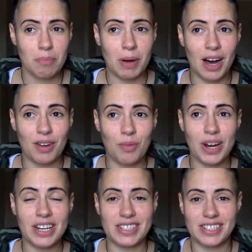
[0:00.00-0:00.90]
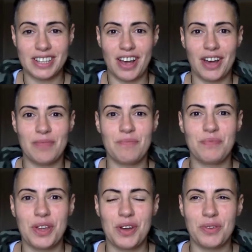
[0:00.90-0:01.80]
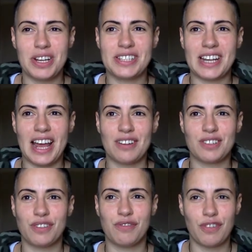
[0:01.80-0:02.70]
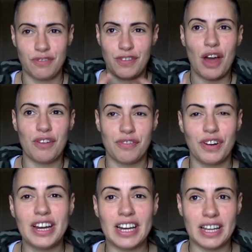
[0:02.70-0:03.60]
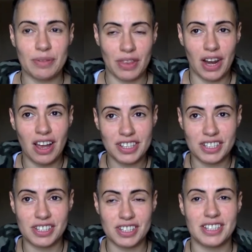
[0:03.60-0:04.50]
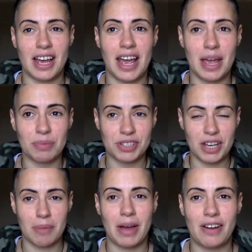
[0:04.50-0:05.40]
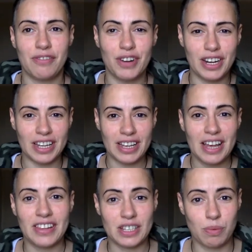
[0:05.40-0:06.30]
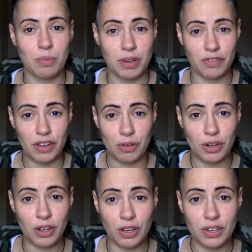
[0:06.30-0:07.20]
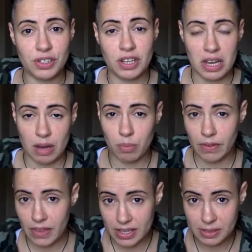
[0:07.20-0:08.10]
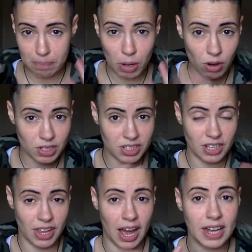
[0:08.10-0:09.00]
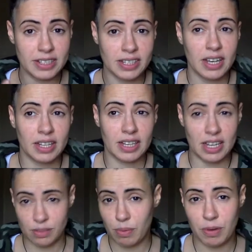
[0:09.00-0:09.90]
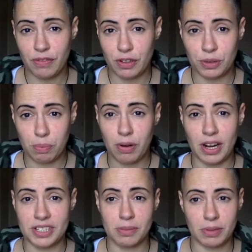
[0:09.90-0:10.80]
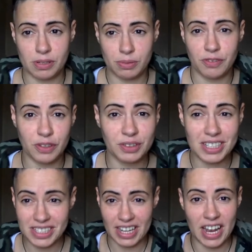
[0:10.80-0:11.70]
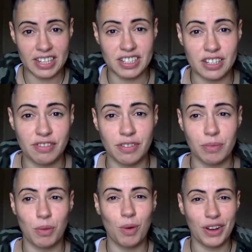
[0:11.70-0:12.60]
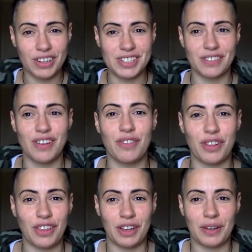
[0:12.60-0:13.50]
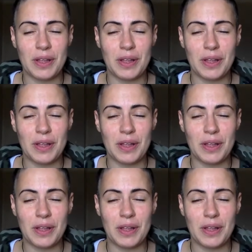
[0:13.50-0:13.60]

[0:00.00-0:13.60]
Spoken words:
But when it's allowed to flow freely, when the light just is able to come out freely, that's when we feel good. And when there's blocks to that, that's when we feel depressed, because we feel disconnected from the oneness of everything.